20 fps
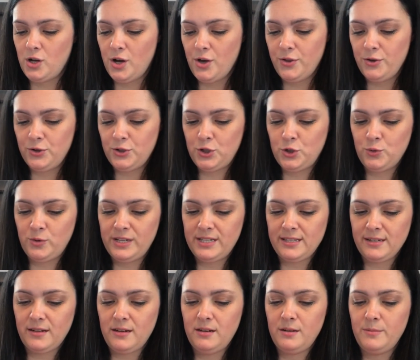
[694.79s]
other
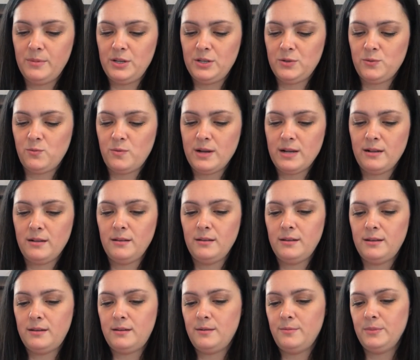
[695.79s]
choice item as
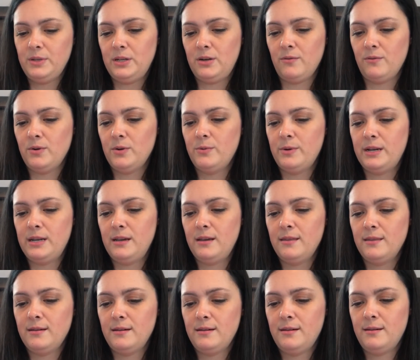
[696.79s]
well. And I'm like
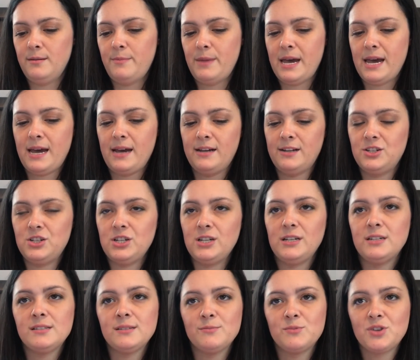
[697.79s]
ruining the
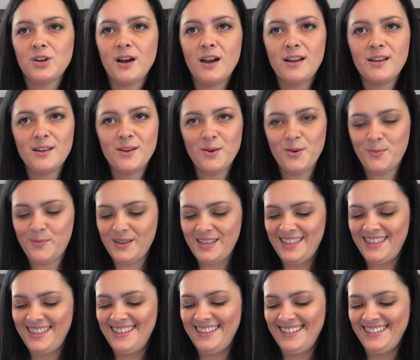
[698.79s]
packaging as I'm trying to open
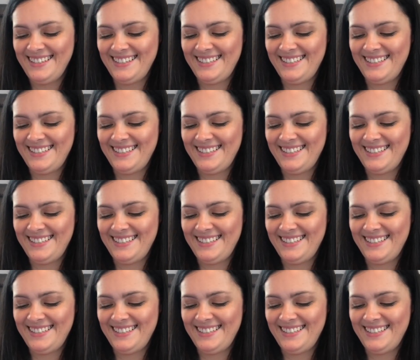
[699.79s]
this.